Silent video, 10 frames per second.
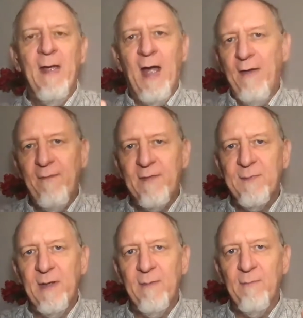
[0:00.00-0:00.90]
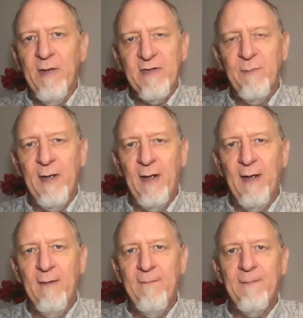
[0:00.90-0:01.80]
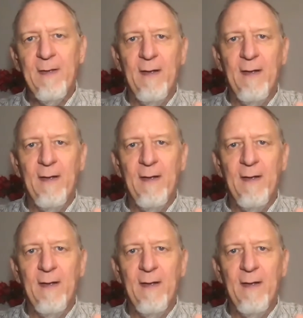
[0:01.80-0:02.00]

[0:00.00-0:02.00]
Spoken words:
I've spent much of my life